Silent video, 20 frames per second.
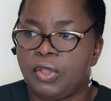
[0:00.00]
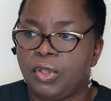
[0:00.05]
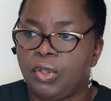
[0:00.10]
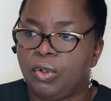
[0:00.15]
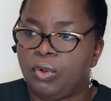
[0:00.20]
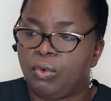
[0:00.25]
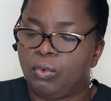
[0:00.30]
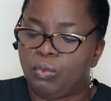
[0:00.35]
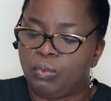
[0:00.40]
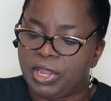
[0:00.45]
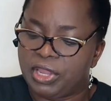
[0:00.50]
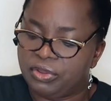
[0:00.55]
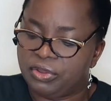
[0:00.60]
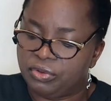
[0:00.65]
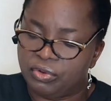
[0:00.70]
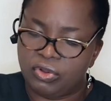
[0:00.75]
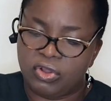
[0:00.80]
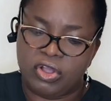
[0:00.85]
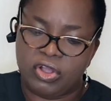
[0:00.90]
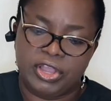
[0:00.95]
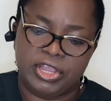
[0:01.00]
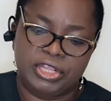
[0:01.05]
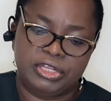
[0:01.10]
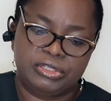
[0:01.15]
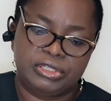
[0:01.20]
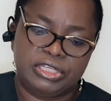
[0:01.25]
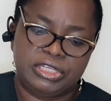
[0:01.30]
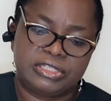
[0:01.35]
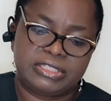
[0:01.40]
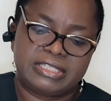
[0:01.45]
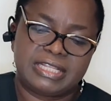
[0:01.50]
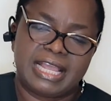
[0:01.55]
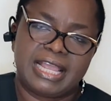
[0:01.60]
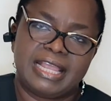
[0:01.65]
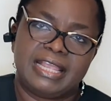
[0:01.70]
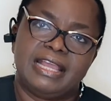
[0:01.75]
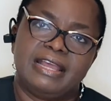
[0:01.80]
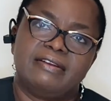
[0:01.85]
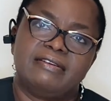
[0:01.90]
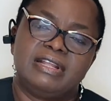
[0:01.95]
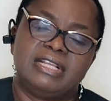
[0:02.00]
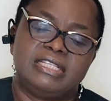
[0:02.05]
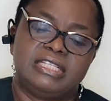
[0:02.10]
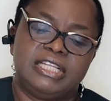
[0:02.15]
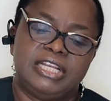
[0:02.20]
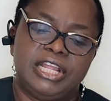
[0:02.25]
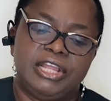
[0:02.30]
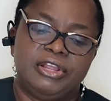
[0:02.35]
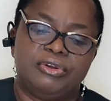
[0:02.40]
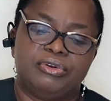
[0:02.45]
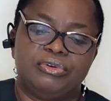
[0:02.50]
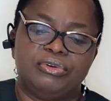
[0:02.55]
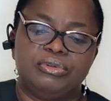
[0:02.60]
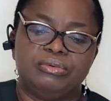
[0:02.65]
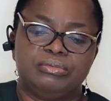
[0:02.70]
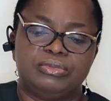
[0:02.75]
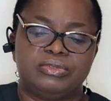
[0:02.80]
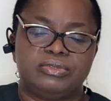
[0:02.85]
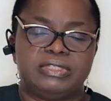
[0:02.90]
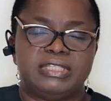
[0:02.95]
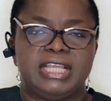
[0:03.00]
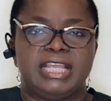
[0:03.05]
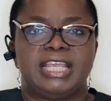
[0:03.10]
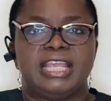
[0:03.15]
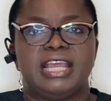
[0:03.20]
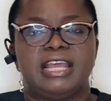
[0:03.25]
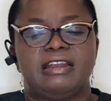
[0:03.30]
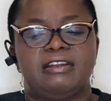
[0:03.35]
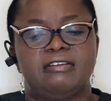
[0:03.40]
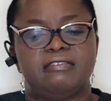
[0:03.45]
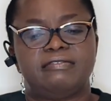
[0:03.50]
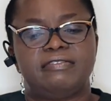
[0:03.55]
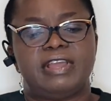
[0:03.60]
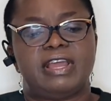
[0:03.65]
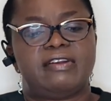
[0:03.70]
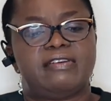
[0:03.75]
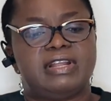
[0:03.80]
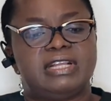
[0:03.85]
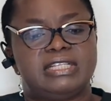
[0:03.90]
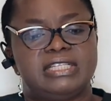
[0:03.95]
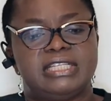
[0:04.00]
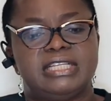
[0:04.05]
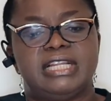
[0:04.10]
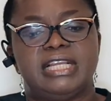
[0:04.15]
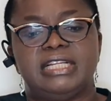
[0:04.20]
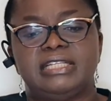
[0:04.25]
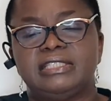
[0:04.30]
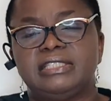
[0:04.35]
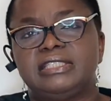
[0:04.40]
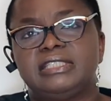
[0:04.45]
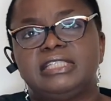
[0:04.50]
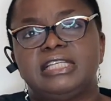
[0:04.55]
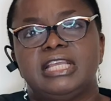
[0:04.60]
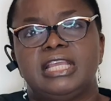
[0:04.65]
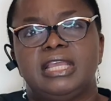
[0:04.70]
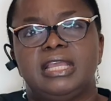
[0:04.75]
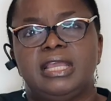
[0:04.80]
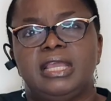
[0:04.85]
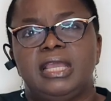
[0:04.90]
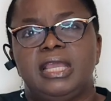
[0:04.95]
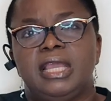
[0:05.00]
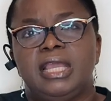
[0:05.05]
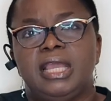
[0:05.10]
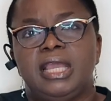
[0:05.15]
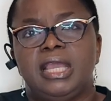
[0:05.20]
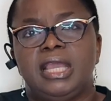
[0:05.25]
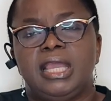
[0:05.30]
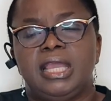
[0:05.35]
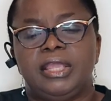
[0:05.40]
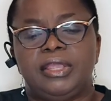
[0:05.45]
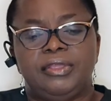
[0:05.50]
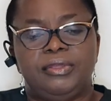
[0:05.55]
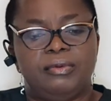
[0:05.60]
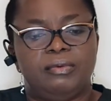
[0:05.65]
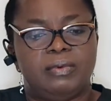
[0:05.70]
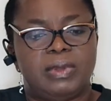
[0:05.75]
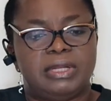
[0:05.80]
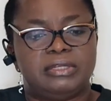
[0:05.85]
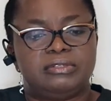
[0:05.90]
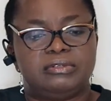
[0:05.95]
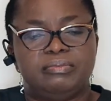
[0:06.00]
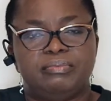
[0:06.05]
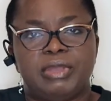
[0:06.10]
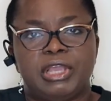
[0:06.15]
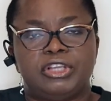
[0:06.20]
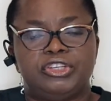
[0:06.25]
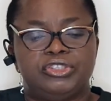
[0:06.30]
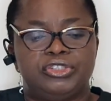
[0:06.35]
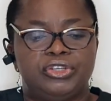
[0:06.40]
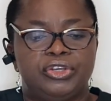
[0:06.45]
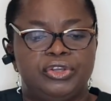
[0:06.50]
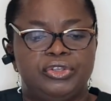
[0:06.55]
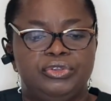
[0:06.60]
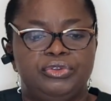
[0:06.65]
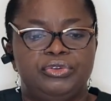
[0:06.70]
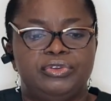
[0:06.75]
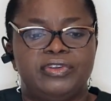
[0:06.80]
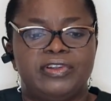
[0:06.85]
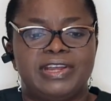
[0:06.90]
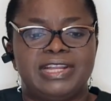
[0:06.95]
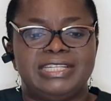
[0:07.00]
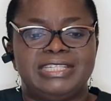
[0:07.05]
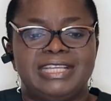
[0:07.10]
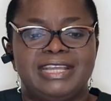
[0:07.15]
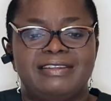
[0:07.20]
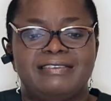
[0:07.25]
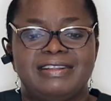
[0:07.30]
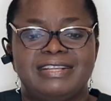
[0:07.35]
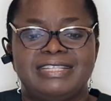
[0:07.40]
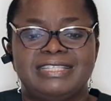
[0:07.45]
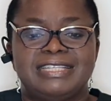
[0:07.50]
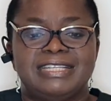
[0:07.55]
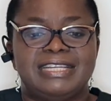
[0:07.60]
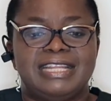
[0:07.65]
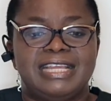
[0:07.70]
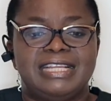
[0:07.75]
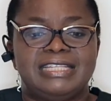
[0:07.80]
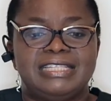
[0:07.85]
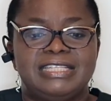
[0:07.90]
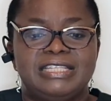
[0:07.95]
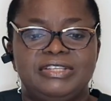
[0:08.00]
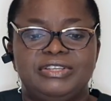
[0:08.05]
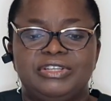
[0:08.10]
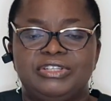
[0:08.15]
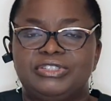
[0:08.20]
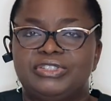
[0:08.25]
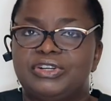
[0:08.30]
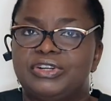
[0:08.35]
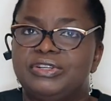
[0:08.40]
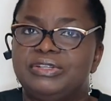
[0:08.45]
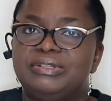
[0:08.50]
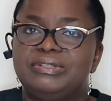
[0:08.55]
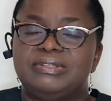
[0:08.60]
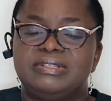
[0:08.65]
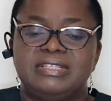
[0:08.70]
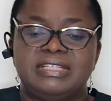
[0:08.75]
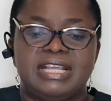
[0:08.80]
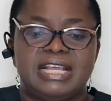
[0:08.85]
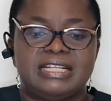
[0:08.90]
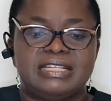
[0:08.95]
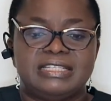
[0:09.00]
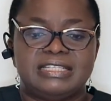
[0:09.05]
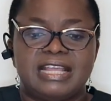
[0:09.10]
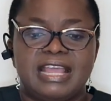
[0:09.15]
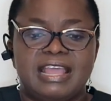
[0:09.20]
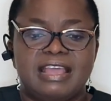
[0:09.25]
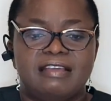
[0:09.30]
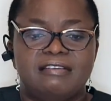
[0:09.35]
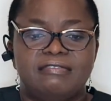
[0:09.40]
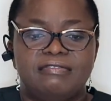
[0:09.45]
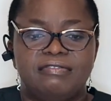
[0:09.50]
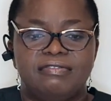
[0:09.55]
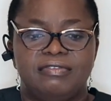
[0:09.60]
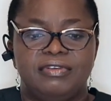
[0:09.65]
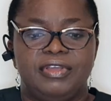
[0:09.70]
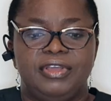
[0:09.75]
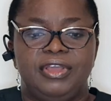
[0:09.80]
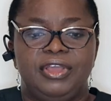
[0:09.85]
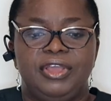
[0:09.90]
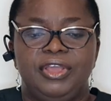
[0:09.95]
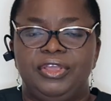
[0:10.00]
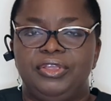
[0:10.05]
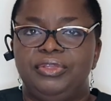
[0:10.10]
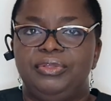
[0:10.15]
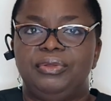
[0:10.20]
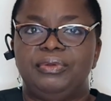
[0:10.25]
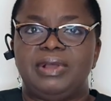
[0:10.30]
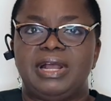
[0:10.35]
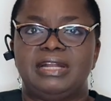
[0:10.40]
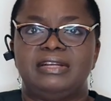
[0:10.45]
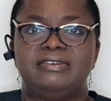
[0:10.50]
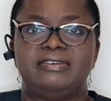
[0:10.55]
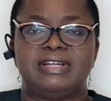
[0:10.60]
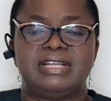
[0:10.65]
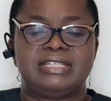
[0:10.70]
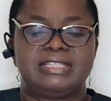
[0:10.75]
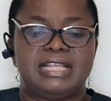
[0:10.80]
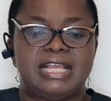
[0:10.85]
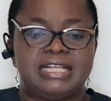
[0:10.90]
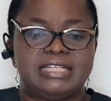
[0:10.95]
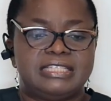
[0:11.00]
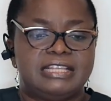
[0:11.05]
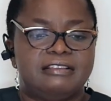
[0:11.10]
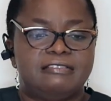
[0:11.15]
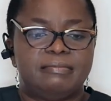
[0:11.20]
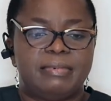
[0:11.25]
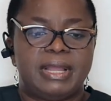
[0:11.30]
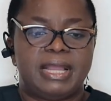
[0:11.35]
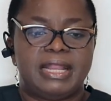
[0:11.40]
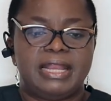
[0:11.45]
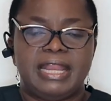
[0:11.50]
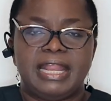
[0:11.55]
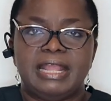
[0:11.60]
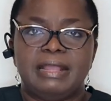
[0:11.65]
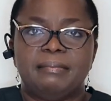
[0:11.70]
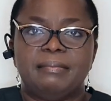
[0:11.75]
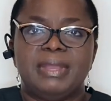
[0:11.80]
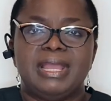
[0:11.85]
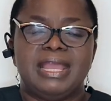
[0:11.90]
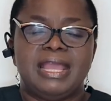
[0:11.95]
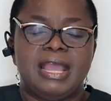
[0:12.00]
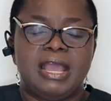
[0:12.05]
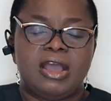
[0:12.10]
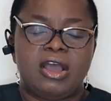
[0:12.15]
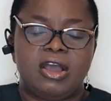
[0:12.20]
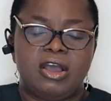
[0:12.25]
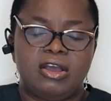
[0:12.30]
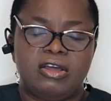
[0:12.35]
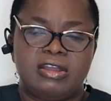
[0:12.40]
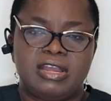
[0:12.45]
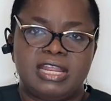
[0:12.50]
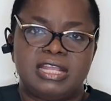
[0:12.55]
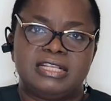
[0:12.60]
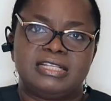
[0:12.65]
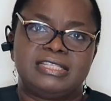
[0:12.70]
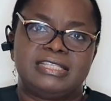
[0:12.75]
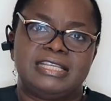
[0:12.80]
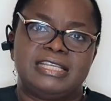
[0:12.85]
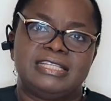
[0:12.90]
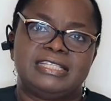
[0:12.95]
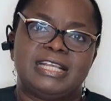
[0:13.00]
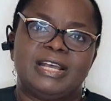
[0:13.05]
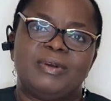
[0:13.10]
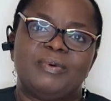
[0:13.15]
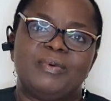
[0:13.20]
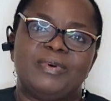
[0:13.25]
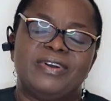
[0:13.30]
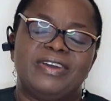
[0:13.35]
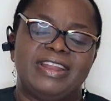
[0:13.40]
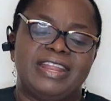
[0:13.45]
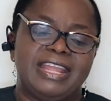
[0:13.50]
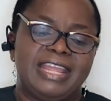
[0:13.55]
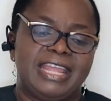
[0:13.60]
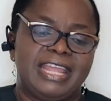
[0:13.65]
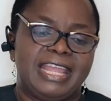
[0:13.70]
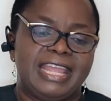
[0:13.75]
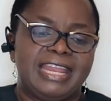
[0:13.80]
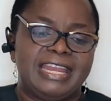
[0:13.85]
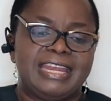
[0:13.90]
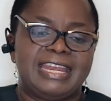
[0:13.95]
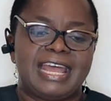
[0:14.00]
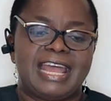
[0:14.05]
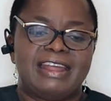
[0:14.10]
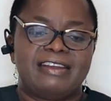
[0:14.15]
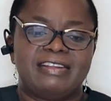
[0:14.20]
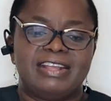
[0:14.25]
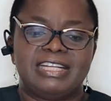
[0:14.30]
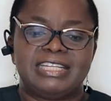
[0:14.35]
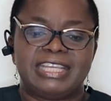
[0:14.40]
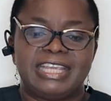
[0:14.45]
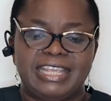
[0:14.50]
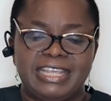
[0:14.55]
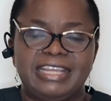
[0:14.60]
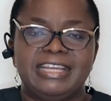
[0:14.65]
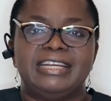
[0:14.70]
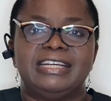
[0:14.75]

When you go in inside your resident room to take care of your resident, you want to make sure you greet your resident, you introduce yourself, you address yourself by name, all these things are what? Indirect care.